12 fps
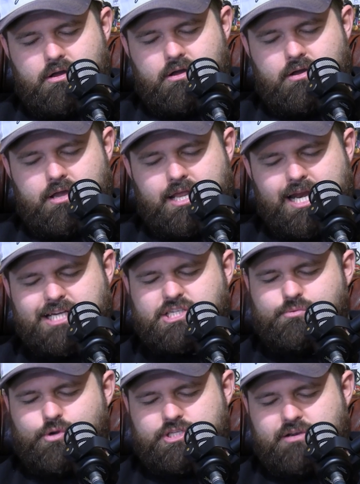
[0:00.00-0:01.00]
it
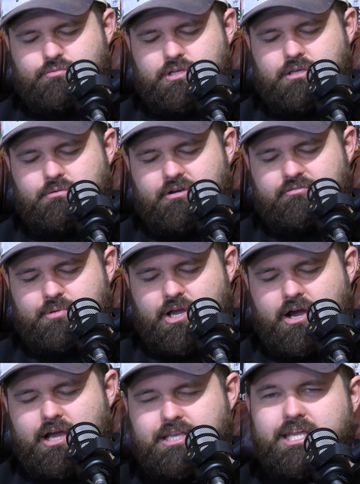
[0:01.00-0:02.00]
actually worked out really well for me.
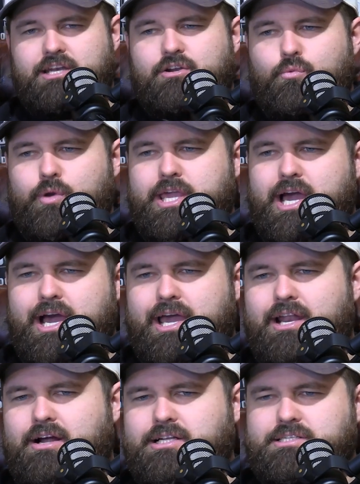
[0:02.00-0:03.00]
I needed a winger,
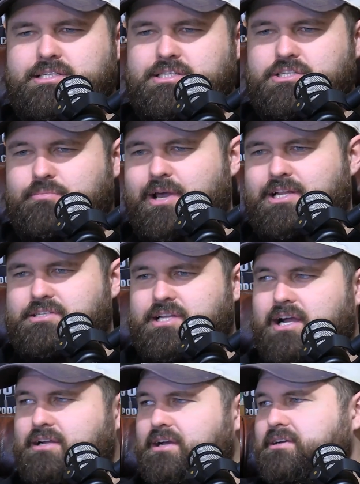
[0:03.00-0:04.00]
and I just think Jermaine Osako